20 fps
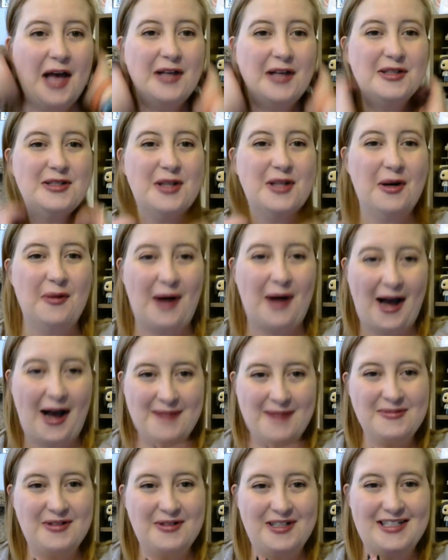so
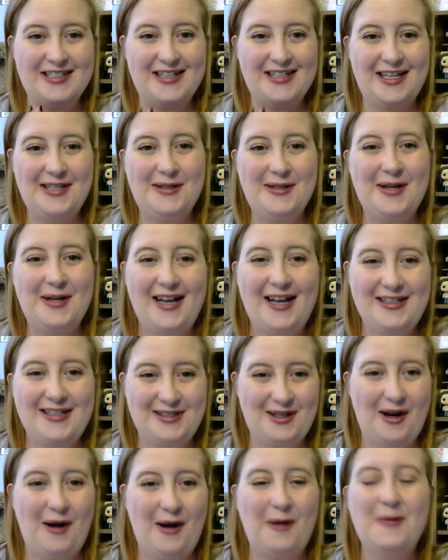I'm going to let you guys
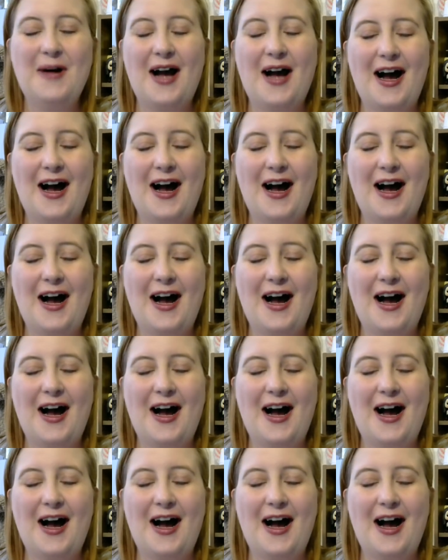go.